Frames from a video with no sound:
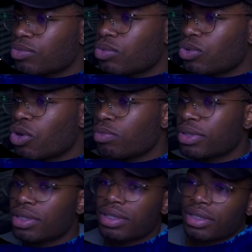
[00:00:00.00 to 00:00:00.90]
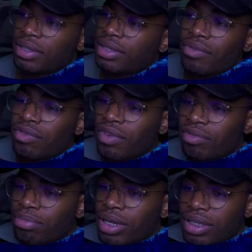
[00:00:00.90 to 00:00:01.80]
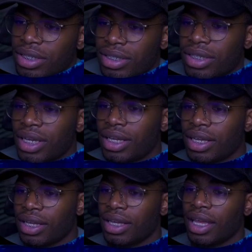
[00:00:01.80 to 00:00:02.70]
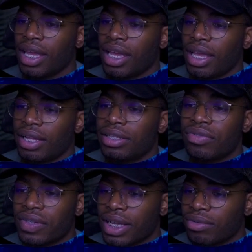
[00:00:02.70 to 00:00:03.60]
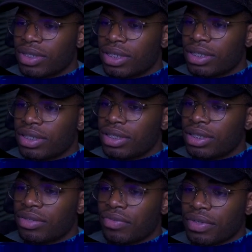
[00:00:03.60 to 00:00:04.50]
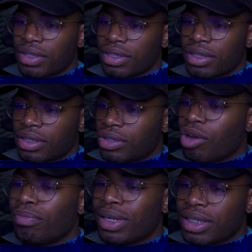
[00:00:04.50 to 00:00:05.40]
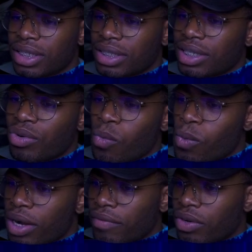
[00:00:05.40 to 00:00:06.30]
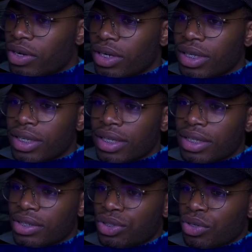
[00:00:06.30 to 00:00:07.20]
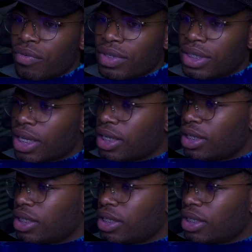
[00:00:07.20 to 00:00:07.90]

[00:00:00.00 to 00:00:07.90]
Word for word: WooCommerce, seventy five bucks and different languages, different compilations, and whatever server side